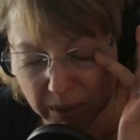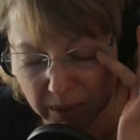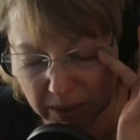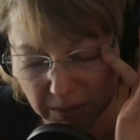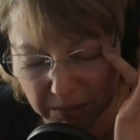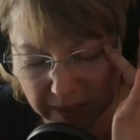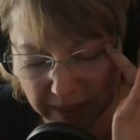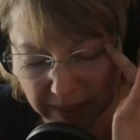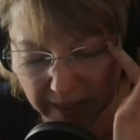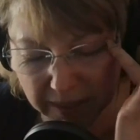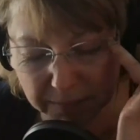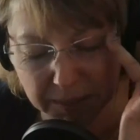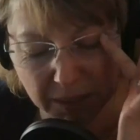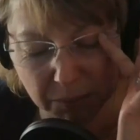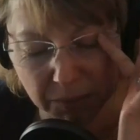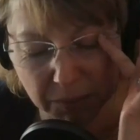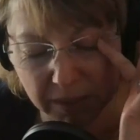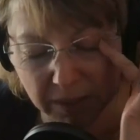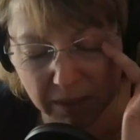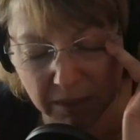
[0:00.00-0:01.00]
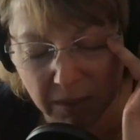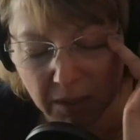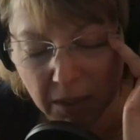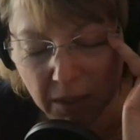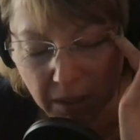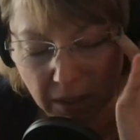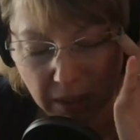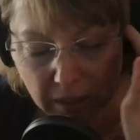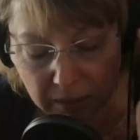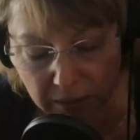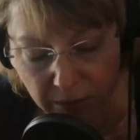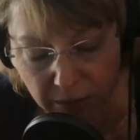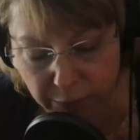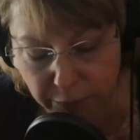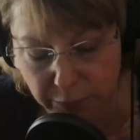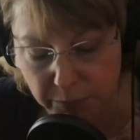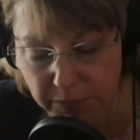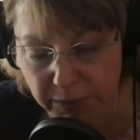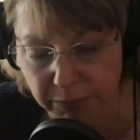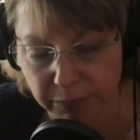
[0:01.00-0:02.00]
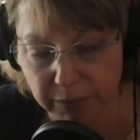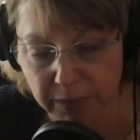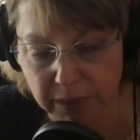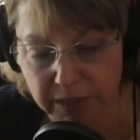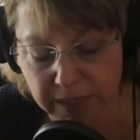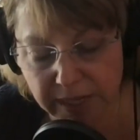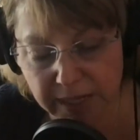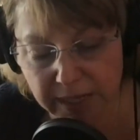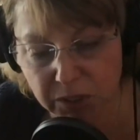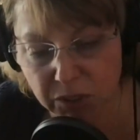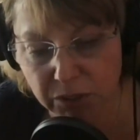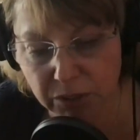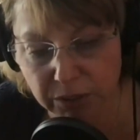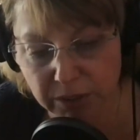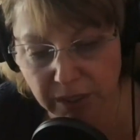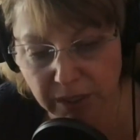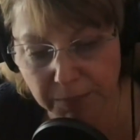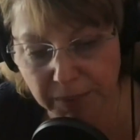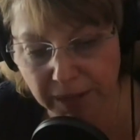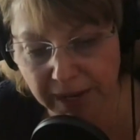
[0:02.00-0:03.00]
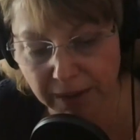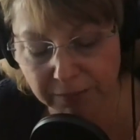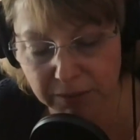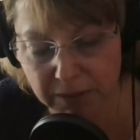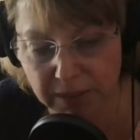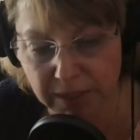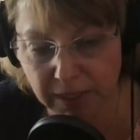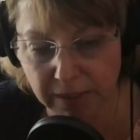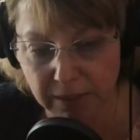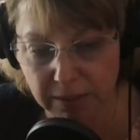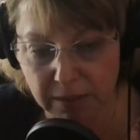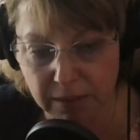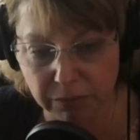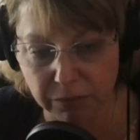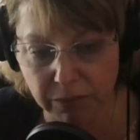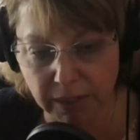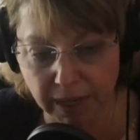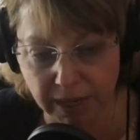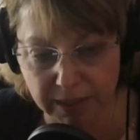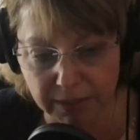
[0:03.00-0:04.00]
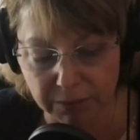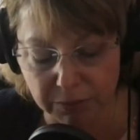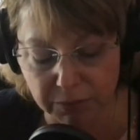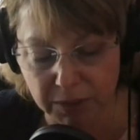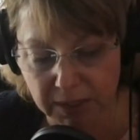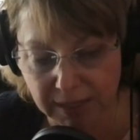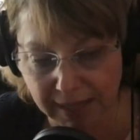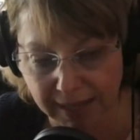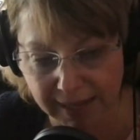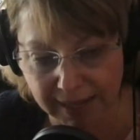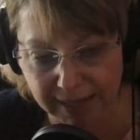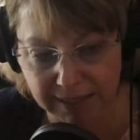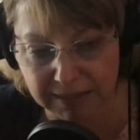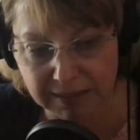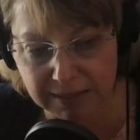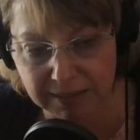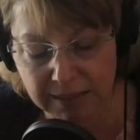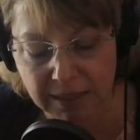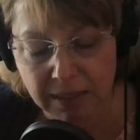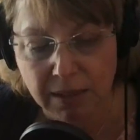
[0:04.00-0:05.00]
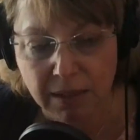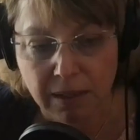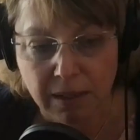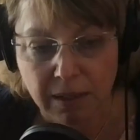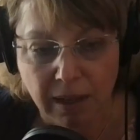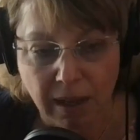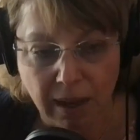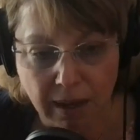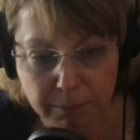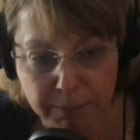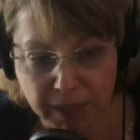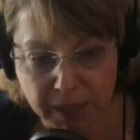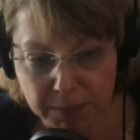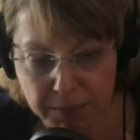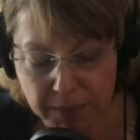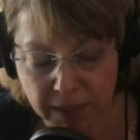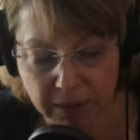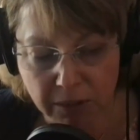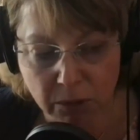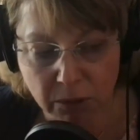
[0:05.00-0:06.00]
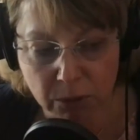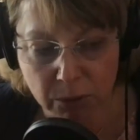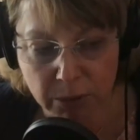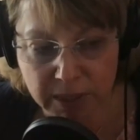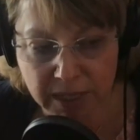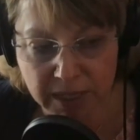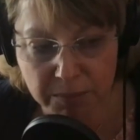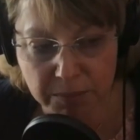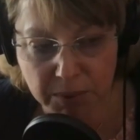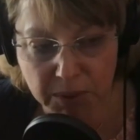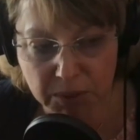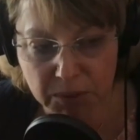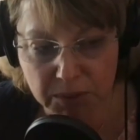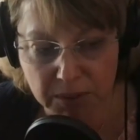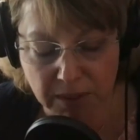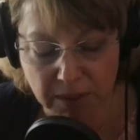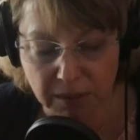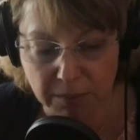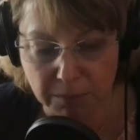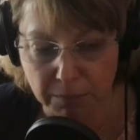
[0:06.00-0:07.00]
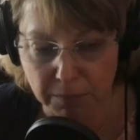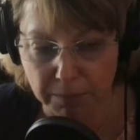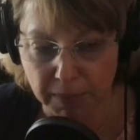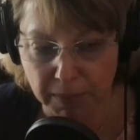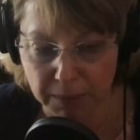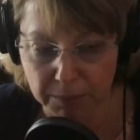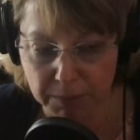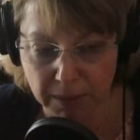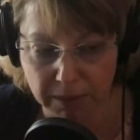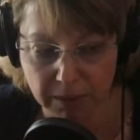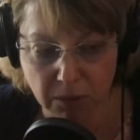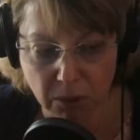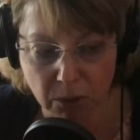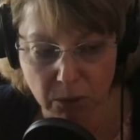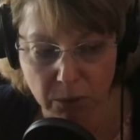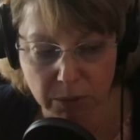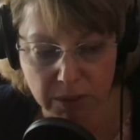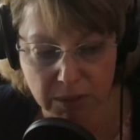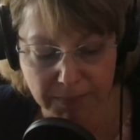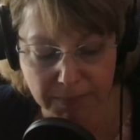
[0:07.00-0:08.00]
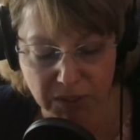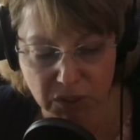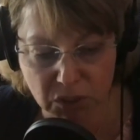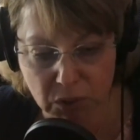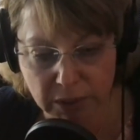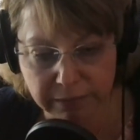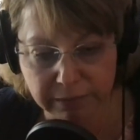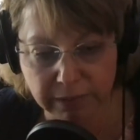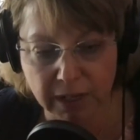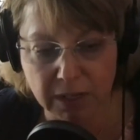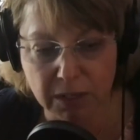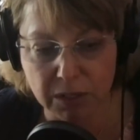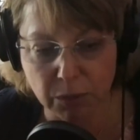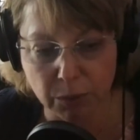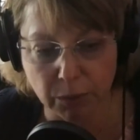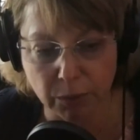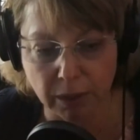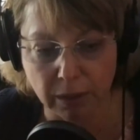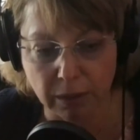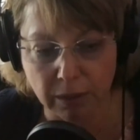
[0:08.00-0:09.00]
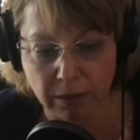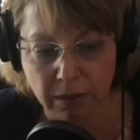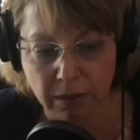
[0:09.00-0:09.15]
sometimes. I want to learn from different teachers. I might have to take a different kind of class. Maybe I'll go to an in-person. Maybe I'll go to a special event yoga.